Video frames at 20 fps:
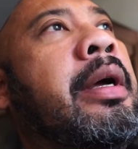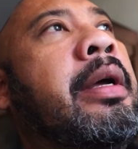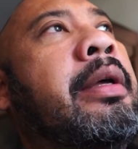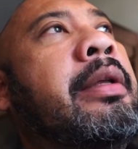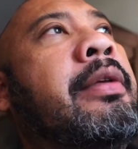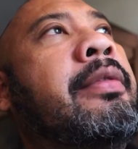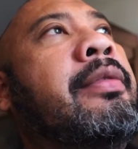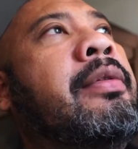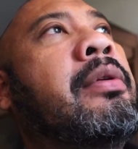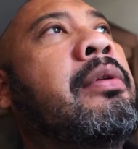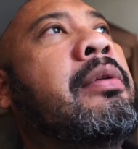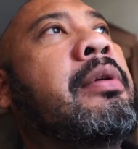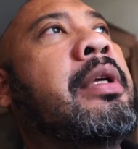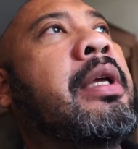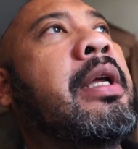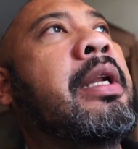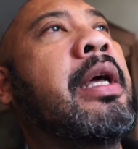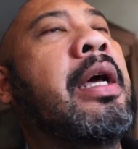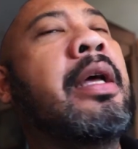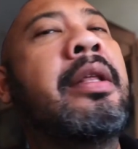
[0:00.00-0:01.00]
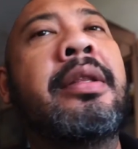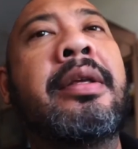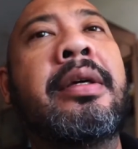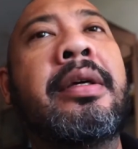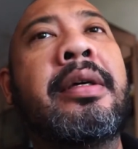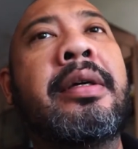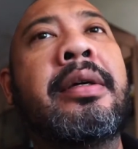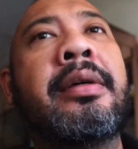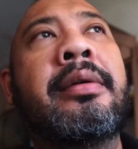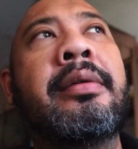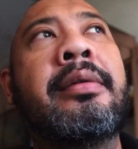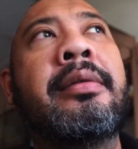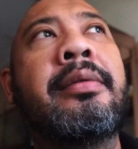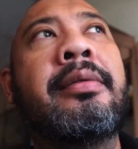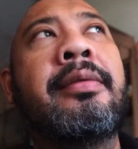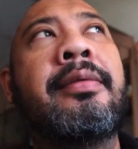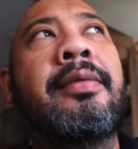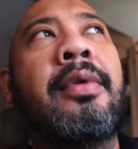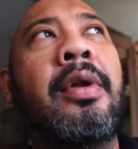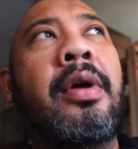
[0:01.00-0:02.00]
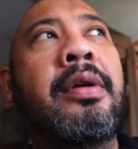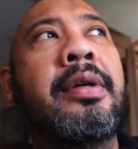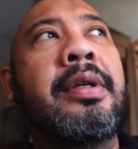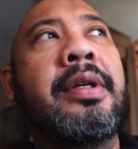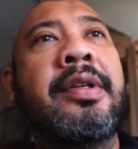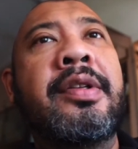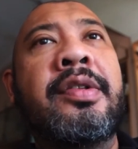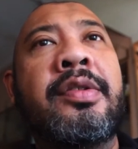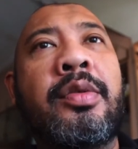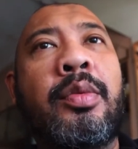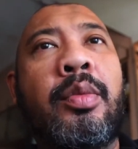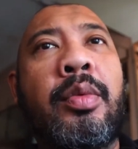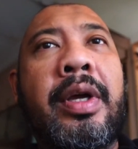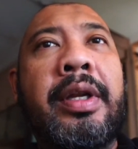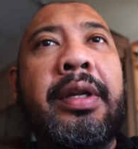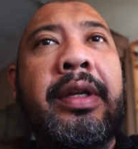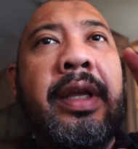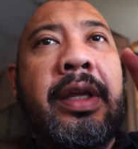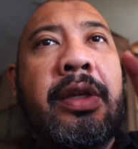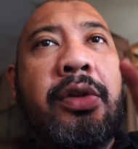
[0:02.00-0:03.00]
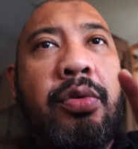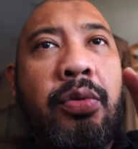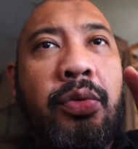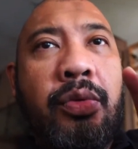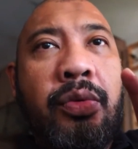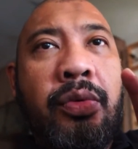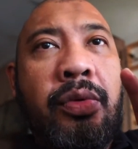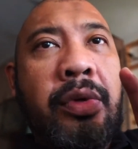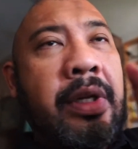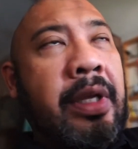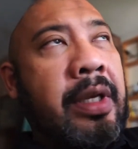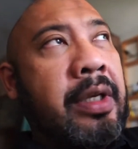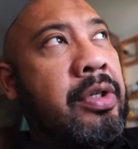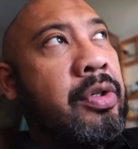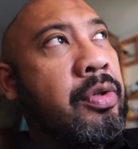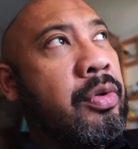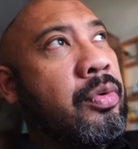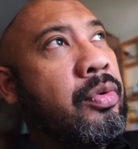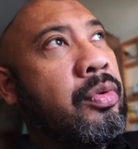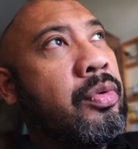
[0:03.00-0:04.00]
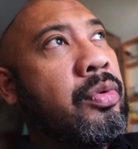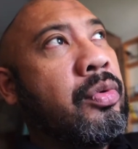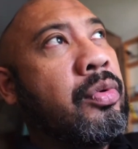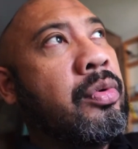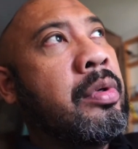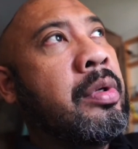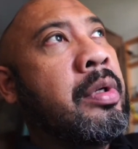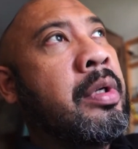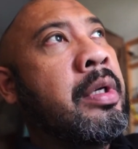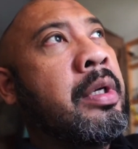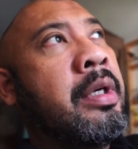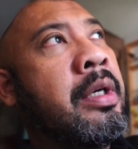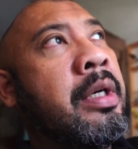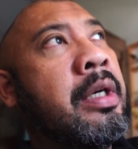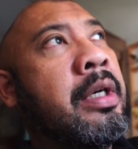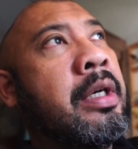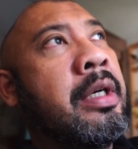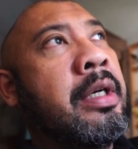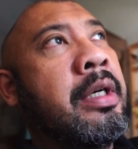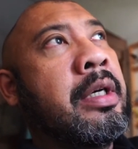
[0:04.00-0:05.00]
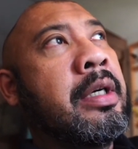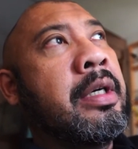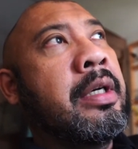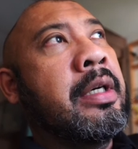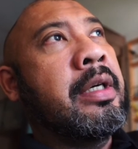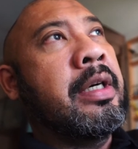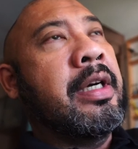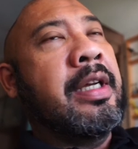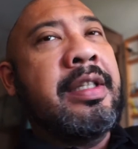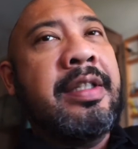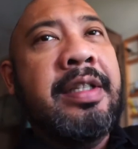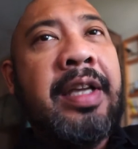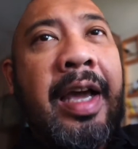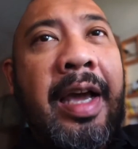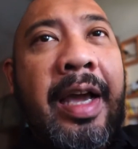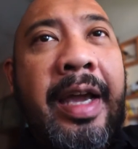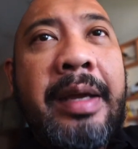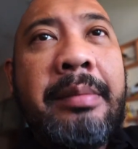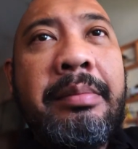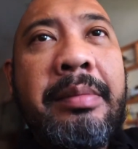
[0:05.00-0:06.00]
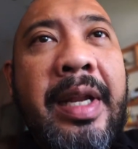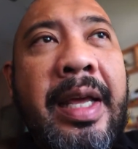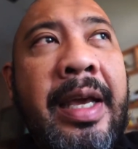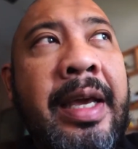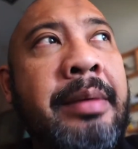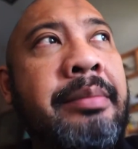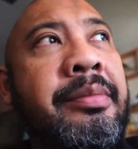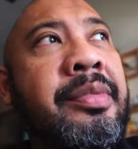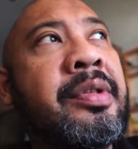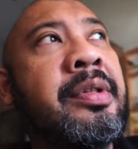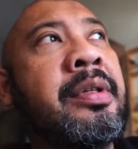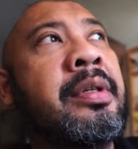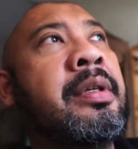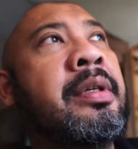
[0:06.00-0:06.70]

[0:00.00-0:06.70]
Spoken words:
If you look at other vloggers, what they do, they show a time lapse.